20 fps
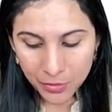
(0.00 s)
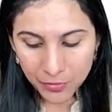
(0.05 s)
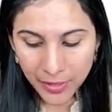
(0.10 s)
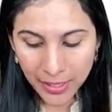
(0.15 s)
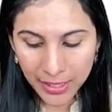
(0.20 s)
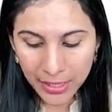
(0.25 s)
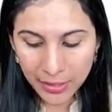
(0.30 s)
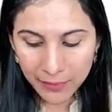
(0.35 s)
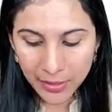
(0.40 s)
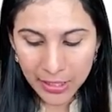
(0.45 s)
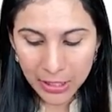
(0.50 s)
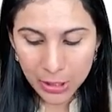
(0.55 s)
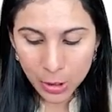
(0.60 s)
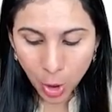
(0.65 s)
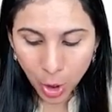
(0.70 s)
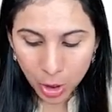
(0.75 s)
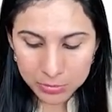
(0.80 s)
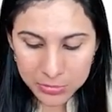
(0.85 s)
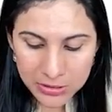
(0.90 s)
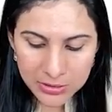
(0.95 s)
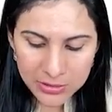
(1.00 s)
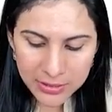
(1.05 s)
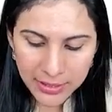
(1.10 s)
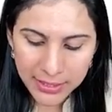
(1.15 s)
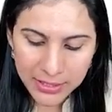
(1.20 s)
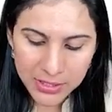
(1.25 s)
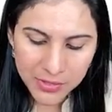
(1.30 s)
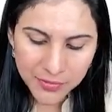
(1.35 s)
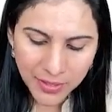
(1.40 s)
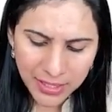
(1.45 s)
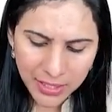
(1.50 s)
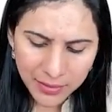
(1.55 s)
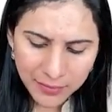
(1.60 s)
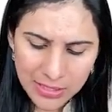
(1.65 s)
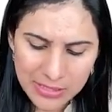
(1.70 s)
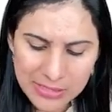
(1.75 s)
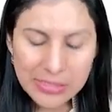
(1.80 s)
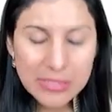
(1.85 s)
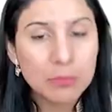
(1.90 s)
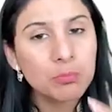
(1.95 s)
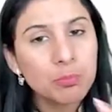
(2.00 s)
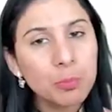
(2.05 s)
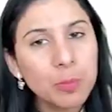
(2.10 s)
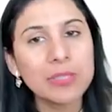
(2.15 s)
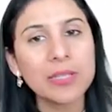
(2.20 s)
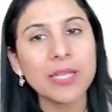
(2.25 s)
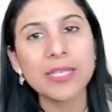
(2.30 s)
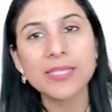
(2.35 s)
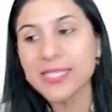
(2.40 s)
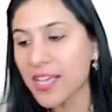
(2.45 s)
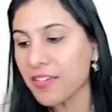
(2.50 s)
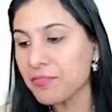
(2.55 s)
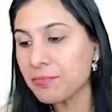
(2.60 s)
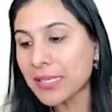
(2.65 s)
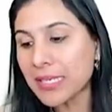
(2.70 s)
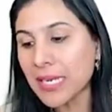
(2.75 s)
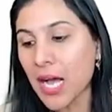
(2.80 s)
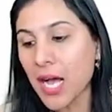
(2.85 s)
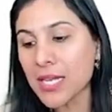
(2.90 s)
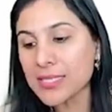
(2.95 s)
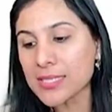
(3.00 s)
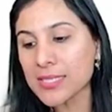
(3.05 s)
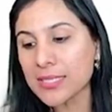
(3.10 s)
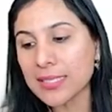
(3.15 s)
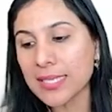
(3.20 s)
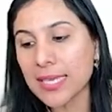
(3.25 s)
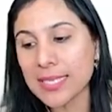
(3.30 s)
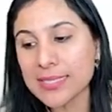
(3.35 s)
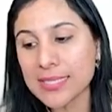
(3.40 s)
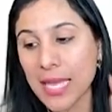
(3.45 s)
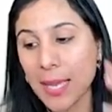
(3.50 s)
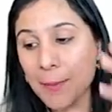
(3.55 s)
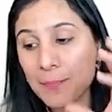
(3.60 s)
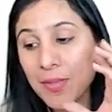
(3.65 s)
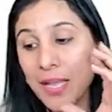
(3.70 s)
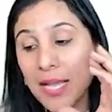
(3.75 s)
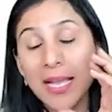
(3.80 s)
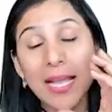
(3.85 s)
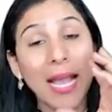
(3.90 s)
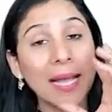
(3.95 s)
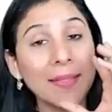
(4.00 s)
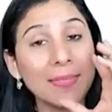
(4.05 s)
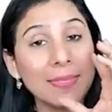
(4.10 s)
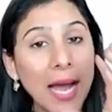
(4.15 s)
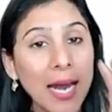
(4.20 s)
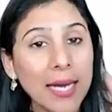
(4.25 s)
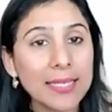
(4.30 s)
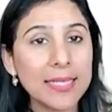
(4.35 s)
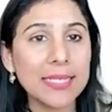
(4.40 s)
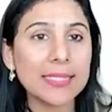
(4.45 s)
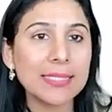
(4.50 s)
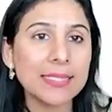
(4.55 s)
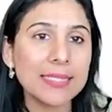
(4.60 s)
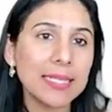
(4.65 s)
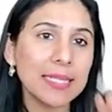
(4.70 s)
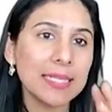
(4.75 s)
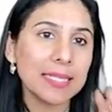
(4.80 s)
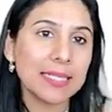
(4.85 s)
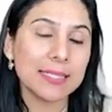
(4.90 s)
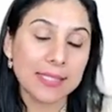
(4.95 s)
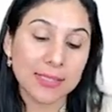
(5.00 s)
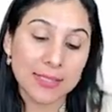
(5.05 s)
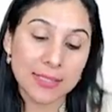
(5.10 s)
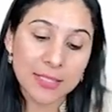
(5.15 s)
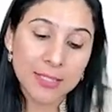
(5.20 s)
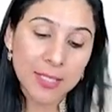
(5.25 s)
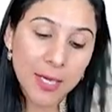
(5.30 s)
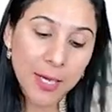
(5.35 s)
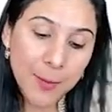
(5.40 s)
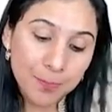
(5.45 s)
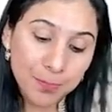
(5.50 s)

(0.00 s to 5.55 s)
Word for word: very very common things very very simple things have been asked in the exam and that is the reason